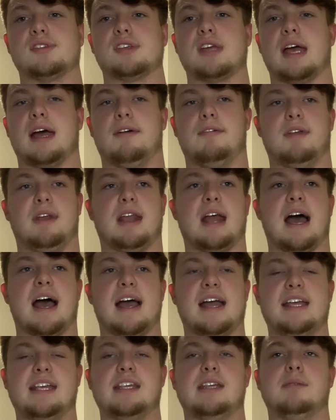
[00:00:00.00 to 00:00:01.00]
have an
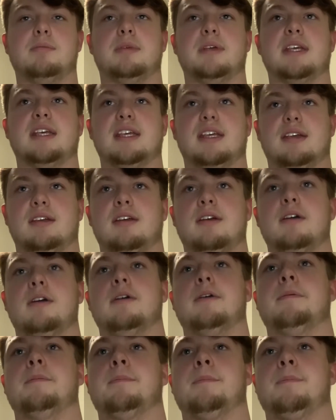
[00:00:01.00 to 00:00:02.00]
IEP.
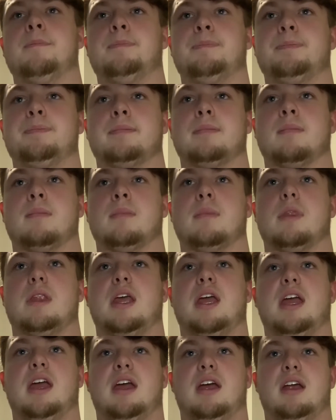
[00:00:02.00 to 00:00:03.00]

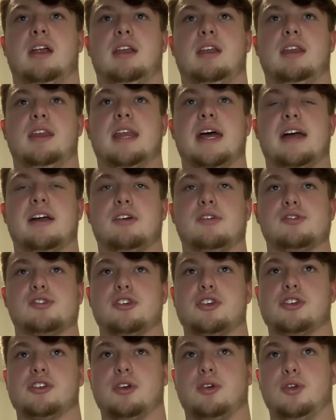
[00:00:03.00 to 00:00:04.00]
And that goes to
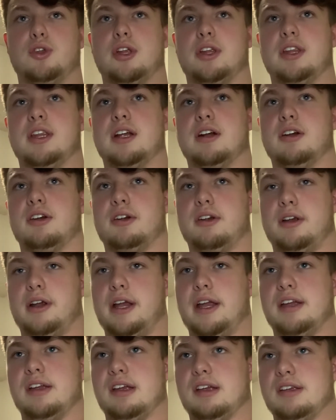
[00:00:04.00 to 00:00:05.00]
show that there
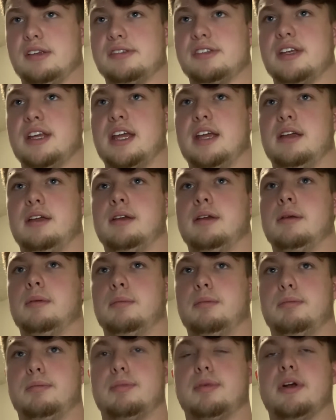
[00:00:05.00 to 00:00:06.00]
is a
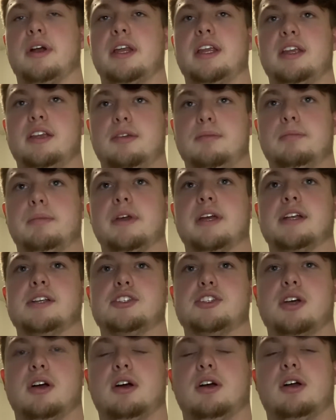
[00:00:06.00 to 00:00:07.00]
pretty big
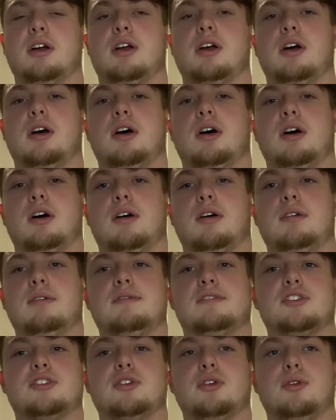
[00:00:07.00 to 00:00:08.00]
chunk of
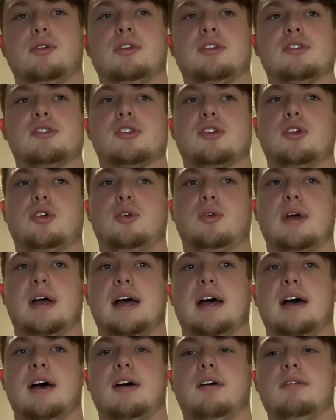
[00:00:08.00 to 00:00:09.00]
students who
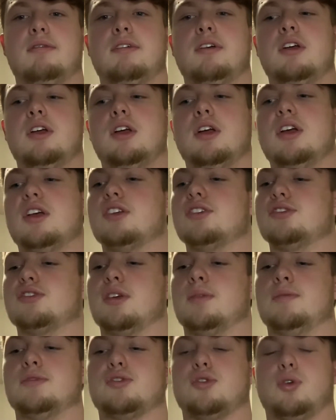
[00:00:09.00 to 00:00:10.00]
have
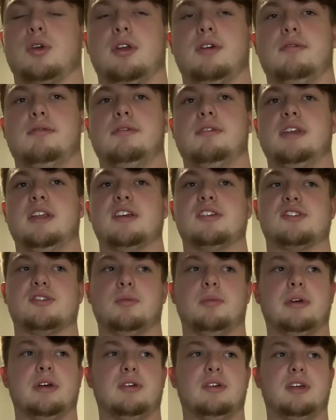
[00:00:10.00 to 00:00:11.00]
some sort of
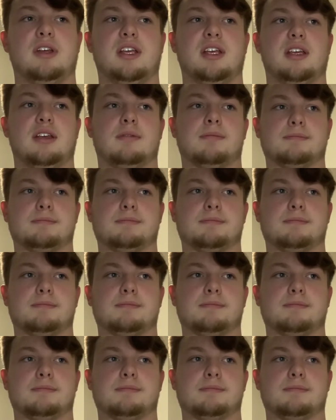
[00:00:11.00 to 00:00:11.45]
disability